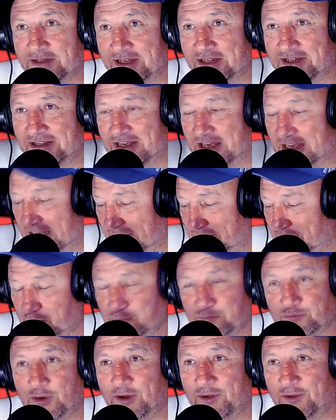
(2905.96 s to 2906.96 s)
It's
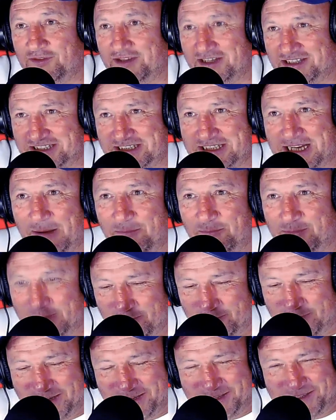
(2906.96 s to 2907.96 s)
on the top with a
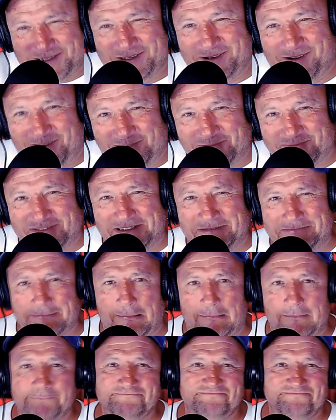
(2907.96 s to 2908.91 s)
bit of coffee. Oh,